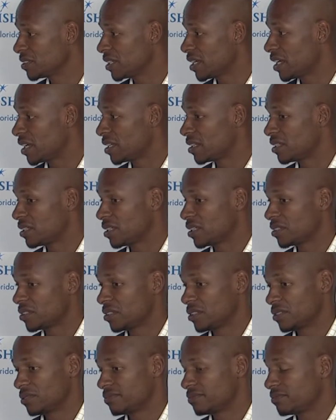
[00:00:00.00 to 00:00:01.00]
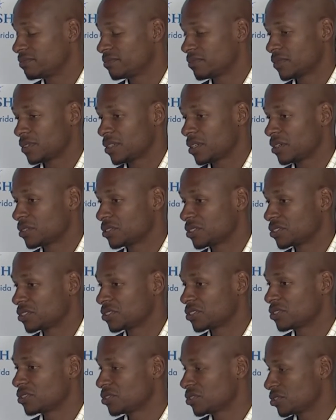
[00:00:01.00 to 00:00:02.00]
and it, you know,
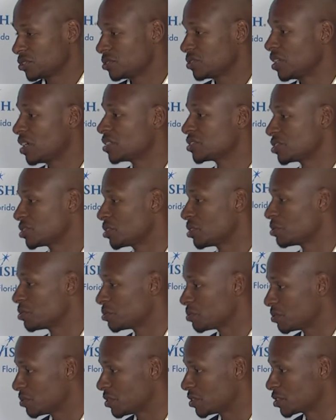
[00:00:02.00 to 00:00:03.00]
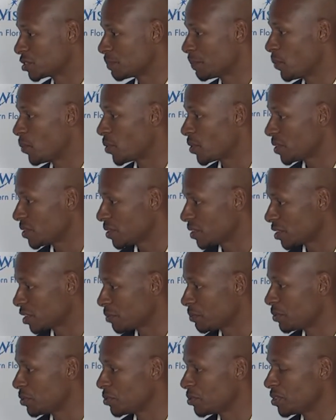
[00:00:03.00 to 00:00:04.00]
just does show the support. The
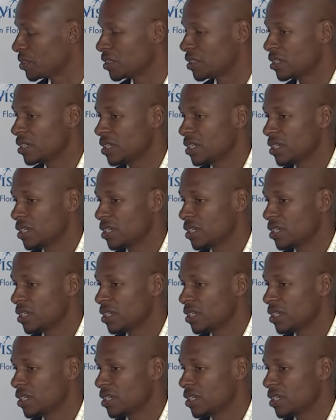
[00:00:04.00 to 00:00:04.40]
community